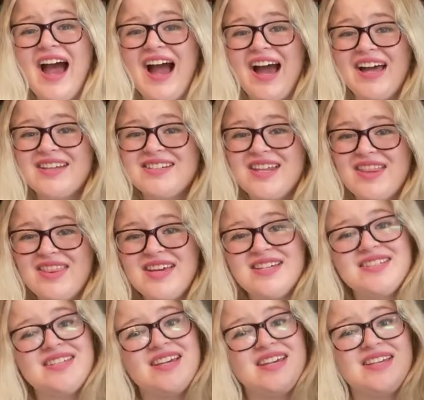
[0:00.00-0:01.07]
And
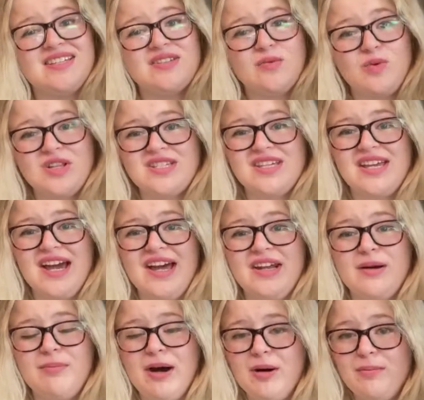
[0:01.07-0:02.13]
this is once again
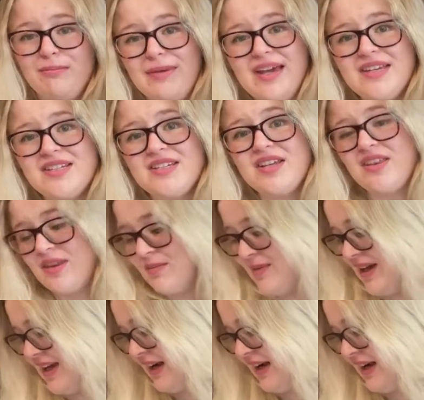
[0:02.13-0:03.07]
about Mitt, the main